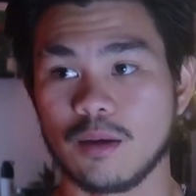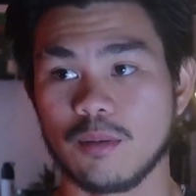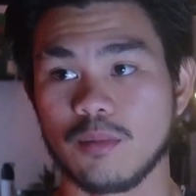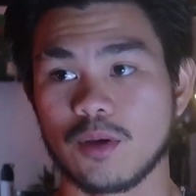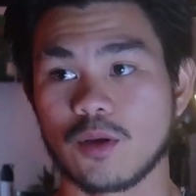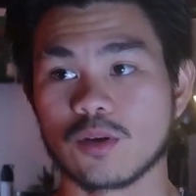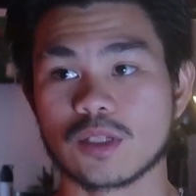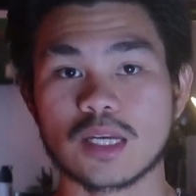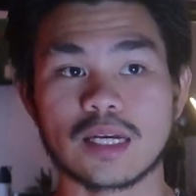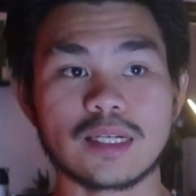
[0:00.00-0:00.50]

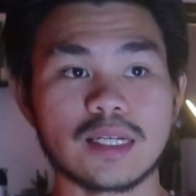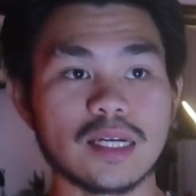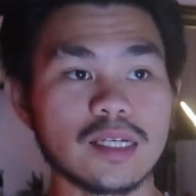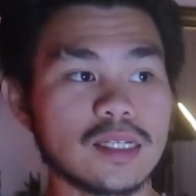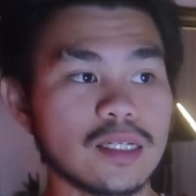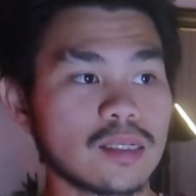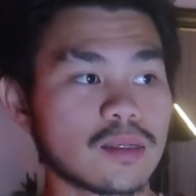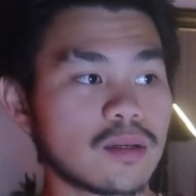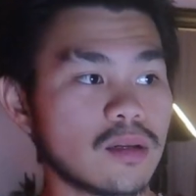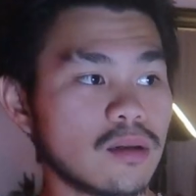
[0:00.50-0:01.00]
Because I
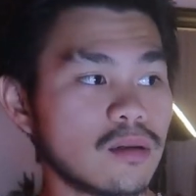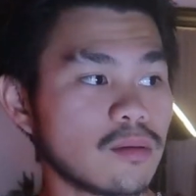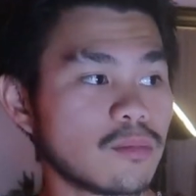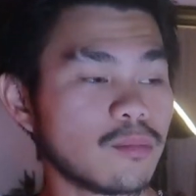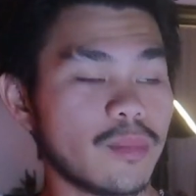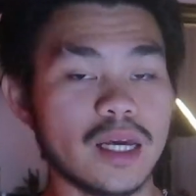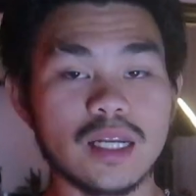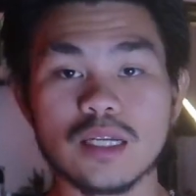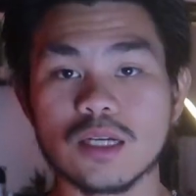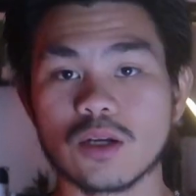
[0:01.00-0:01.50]
dated
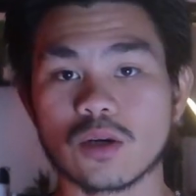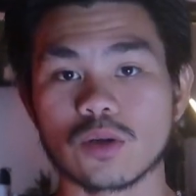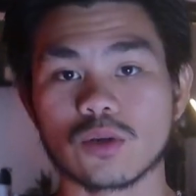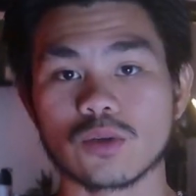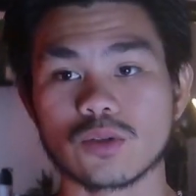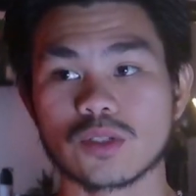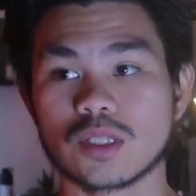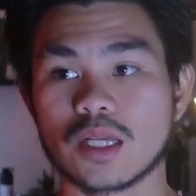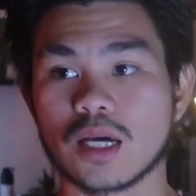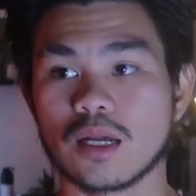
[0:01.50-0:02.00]
many
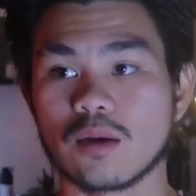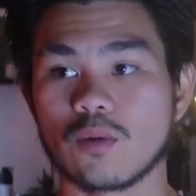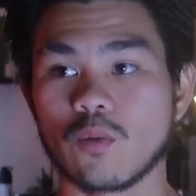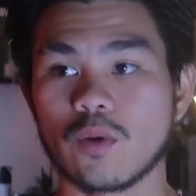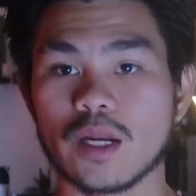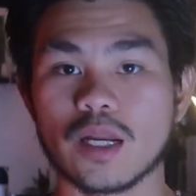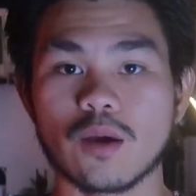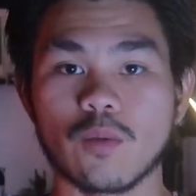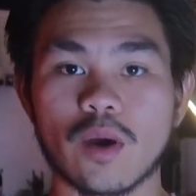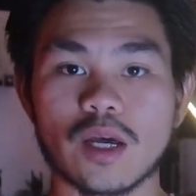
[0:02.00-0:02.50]
girls that
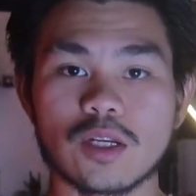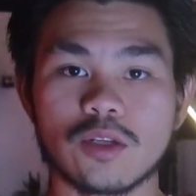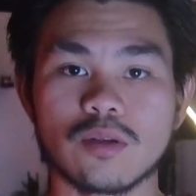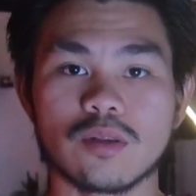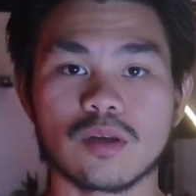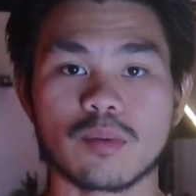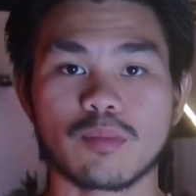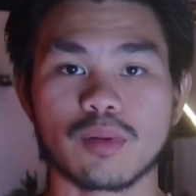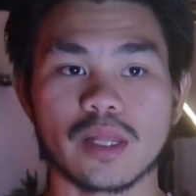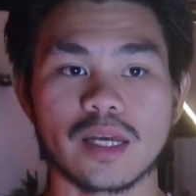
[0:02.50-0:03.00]
when I went to
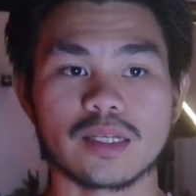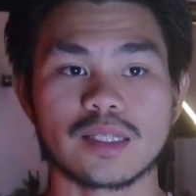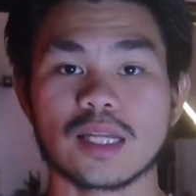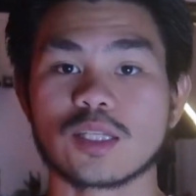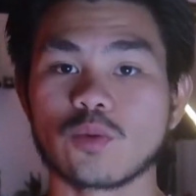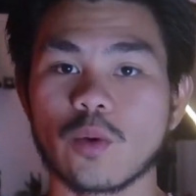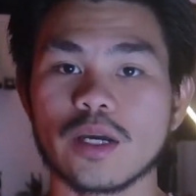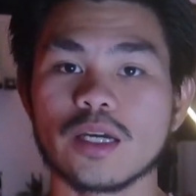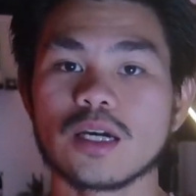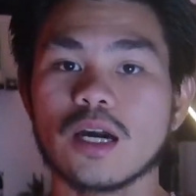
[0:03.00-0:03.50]
their place,
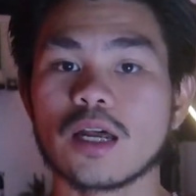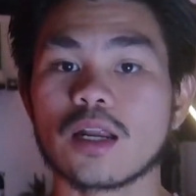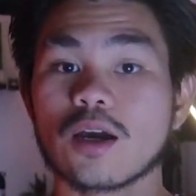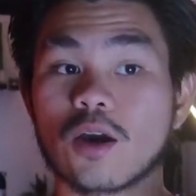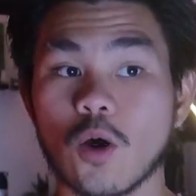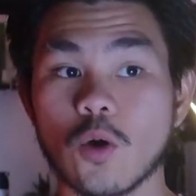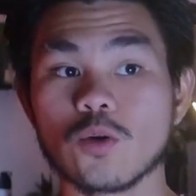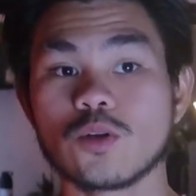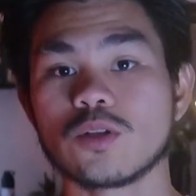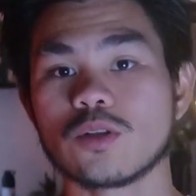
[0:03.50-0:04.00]
that's why you gotta
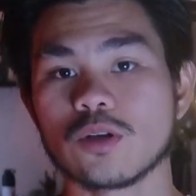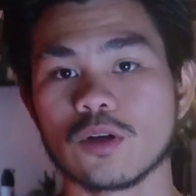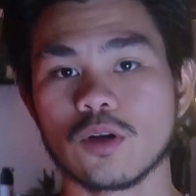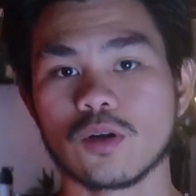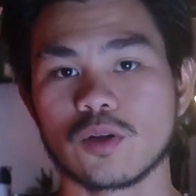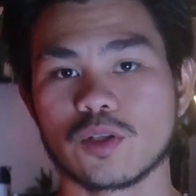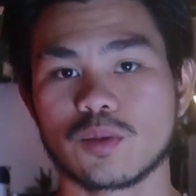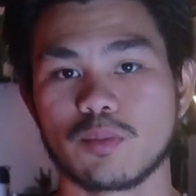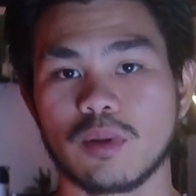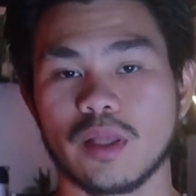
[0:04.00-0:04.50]
go to the
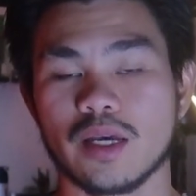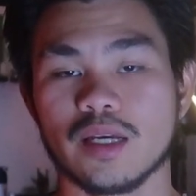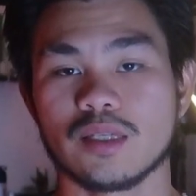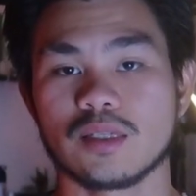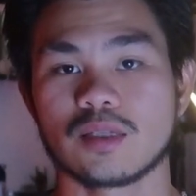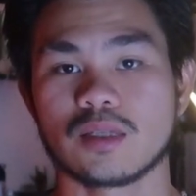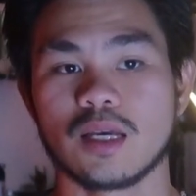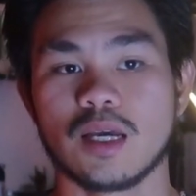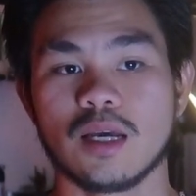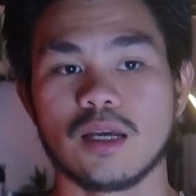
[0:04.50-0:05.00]
girl's
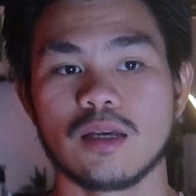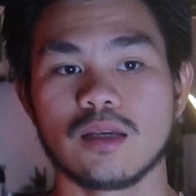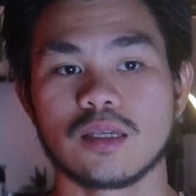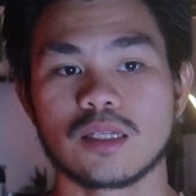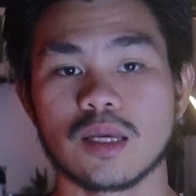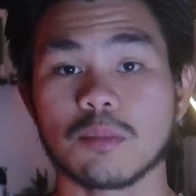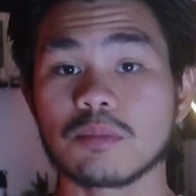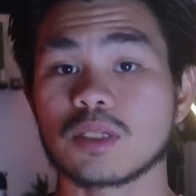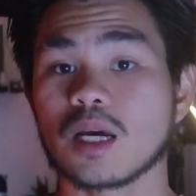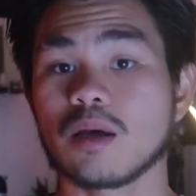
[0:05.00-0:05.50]
place.
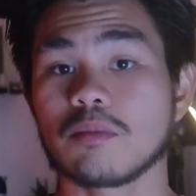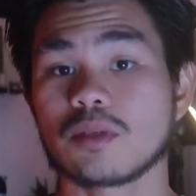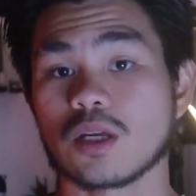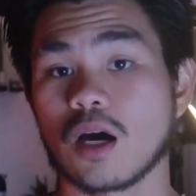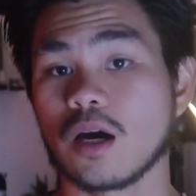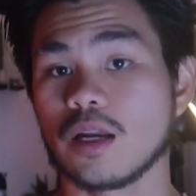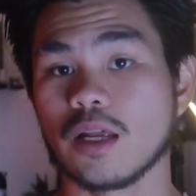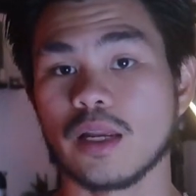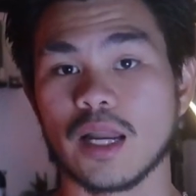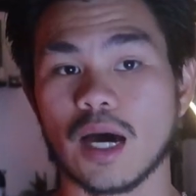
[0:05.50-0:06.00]
Sometimes
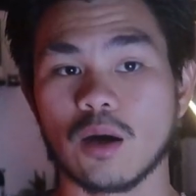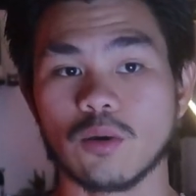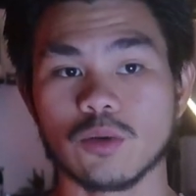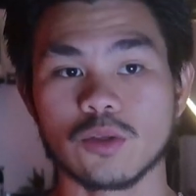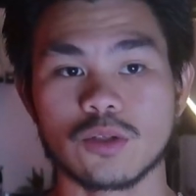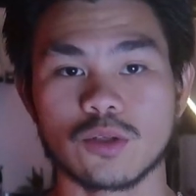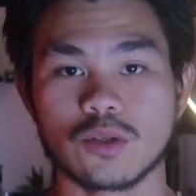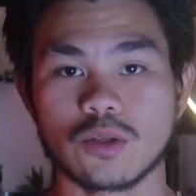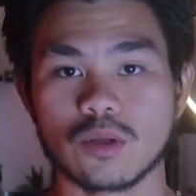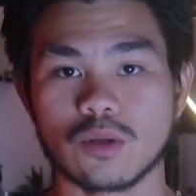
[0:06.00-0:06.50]

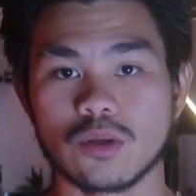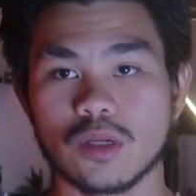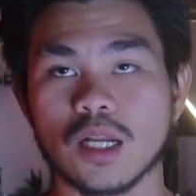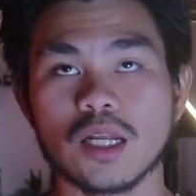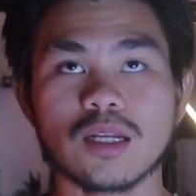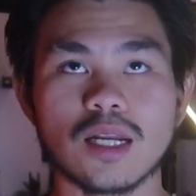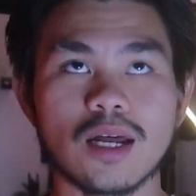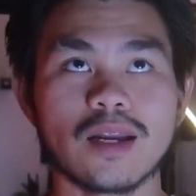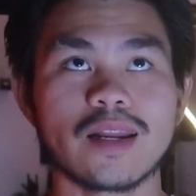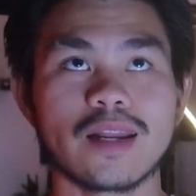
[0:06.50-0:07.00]
unannounced.
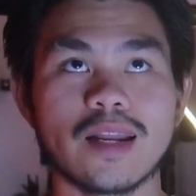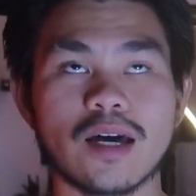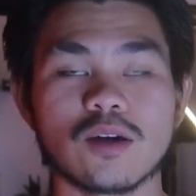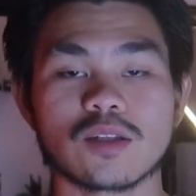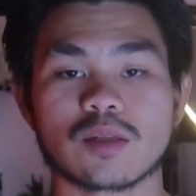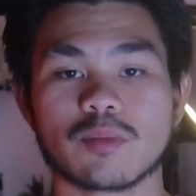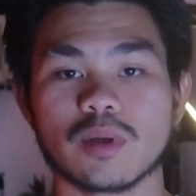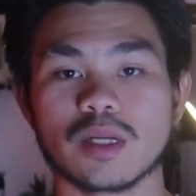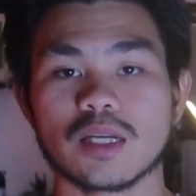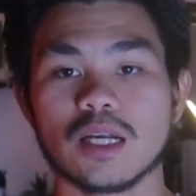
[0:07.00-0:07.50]
Not
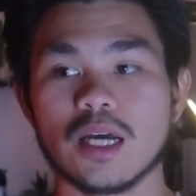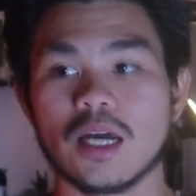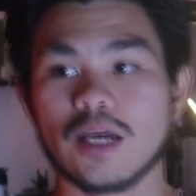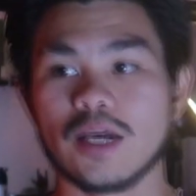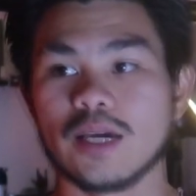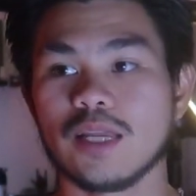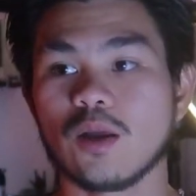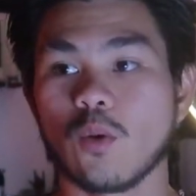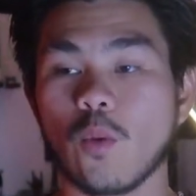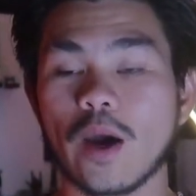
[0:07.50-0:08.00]
unannounced, but
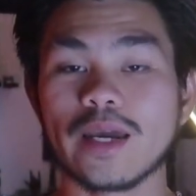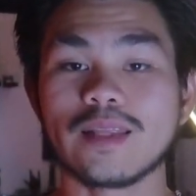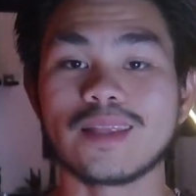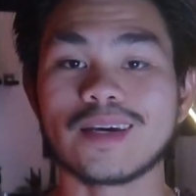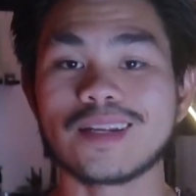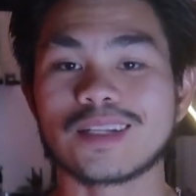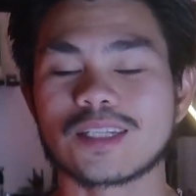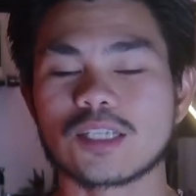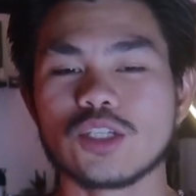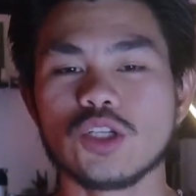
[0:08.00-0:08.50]
in a way
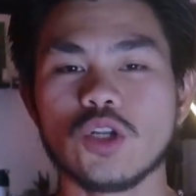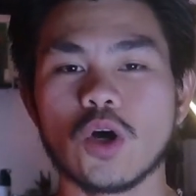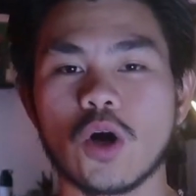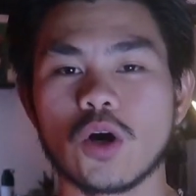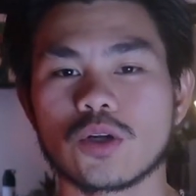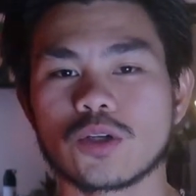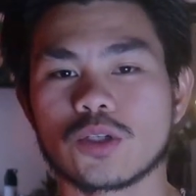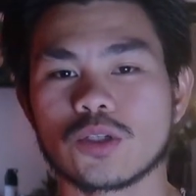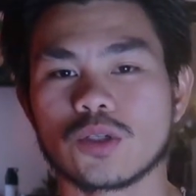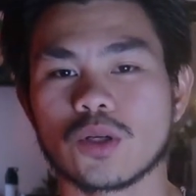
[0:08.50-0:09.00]
that it's
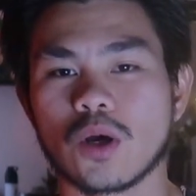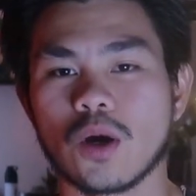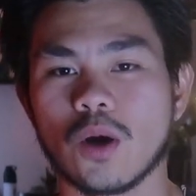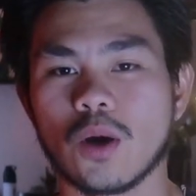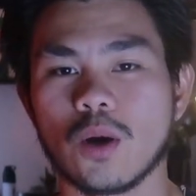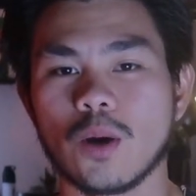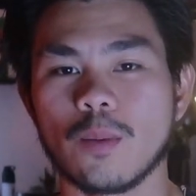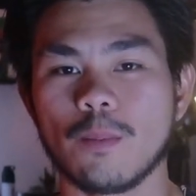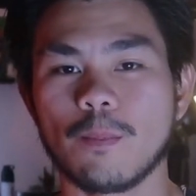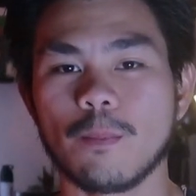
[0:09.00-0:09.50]
not,
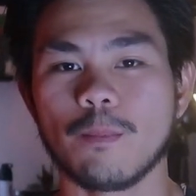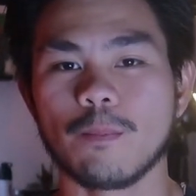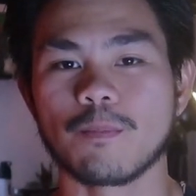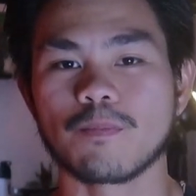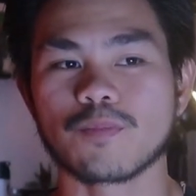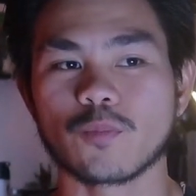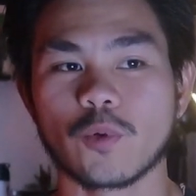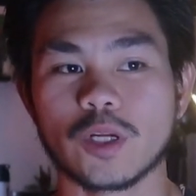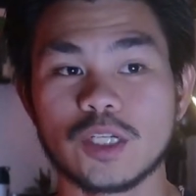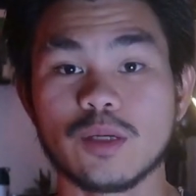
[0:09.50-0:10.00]

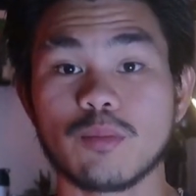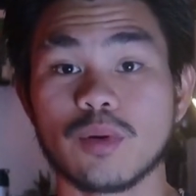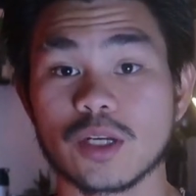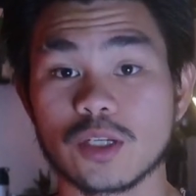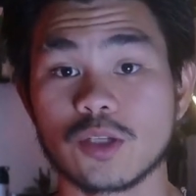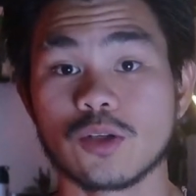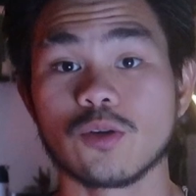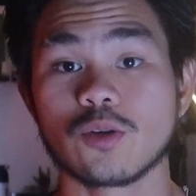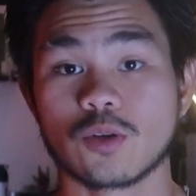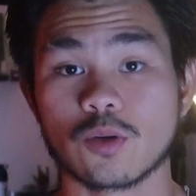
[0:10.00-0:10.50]
when she
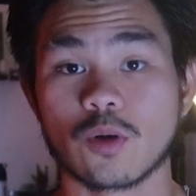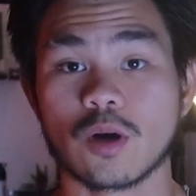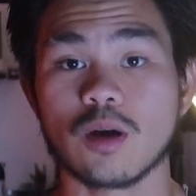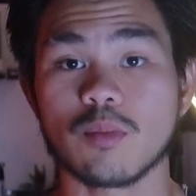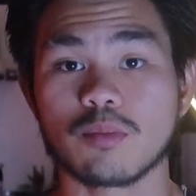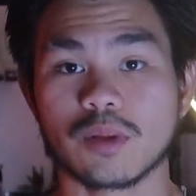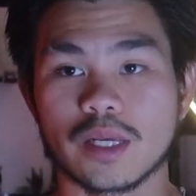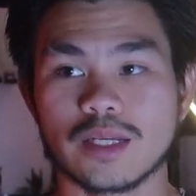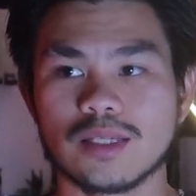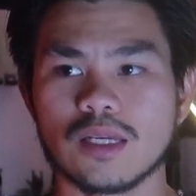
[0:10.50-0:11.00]
brings you to her
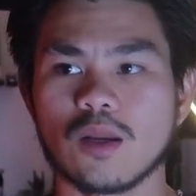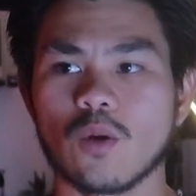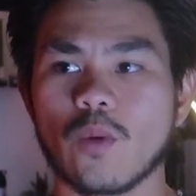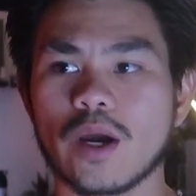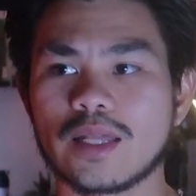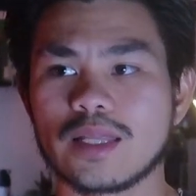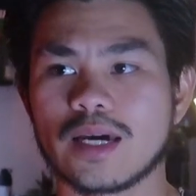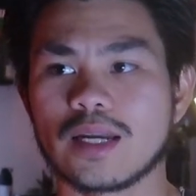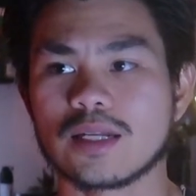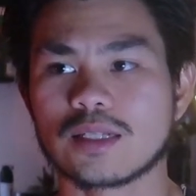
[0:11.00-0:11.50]
place, in a
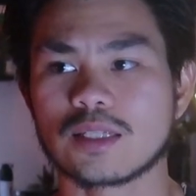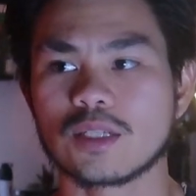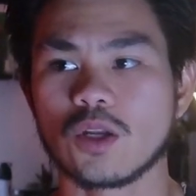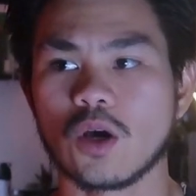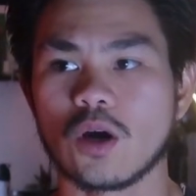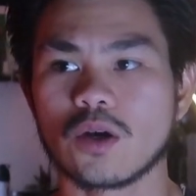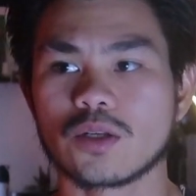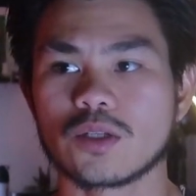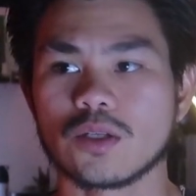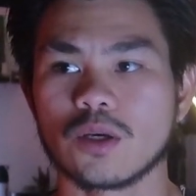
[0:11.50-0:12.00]
way that it's
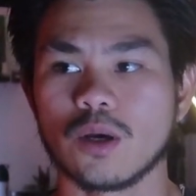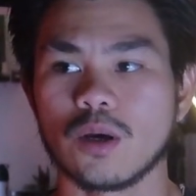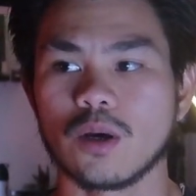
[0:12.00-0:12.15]
not